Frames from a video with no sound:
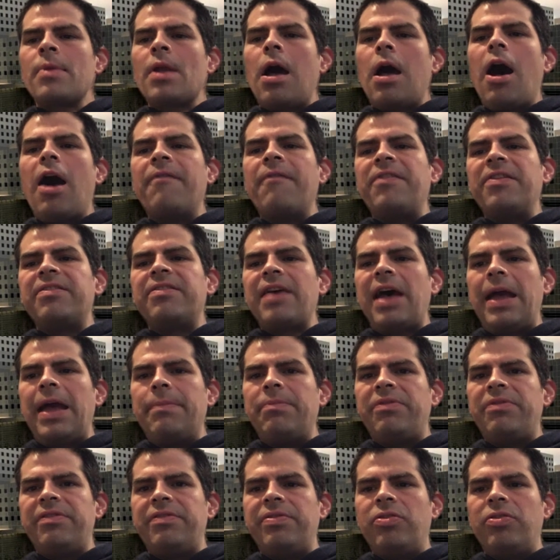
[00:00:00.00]

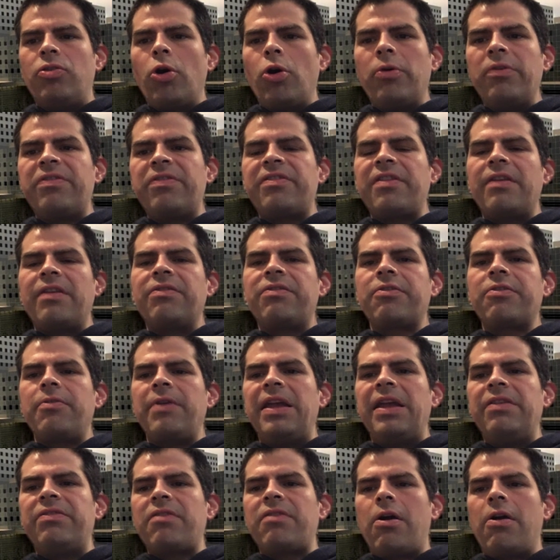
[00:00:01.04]
Oftentimes, those
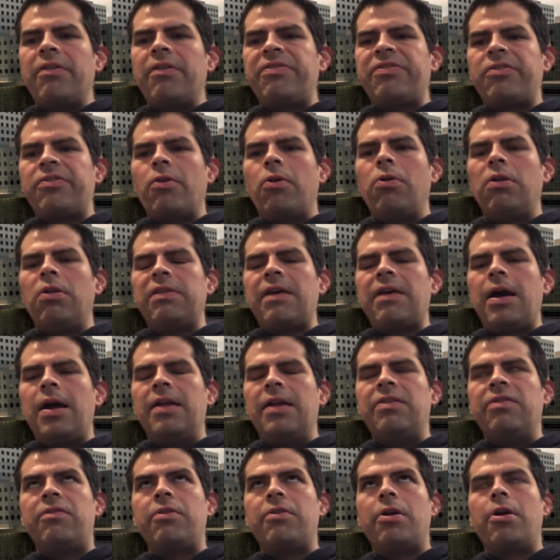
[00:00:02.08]
sunscreens are sold
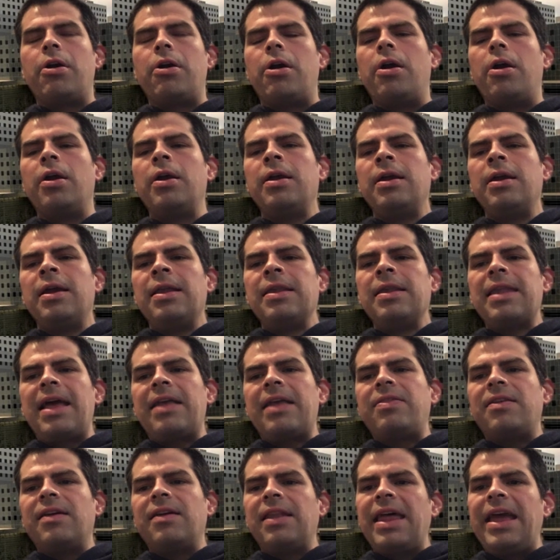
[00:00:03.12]
under
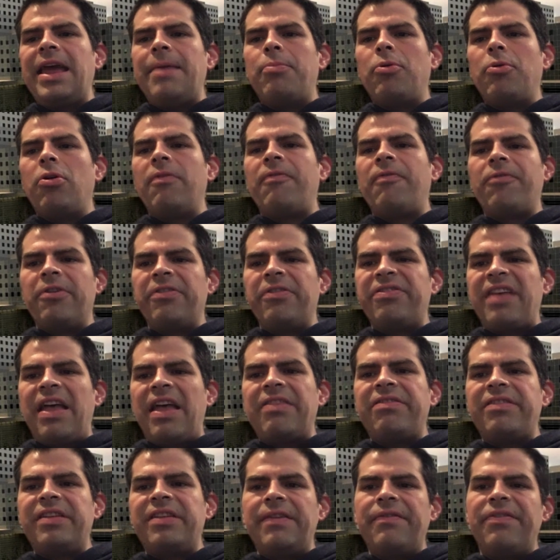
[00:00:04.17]
like the label for
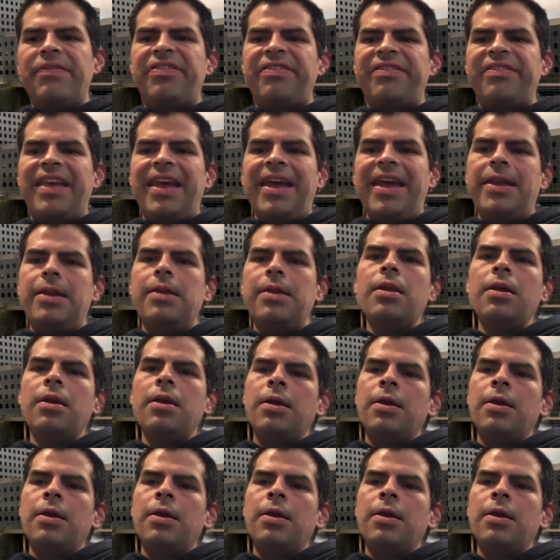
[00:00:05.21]
sensitive skin.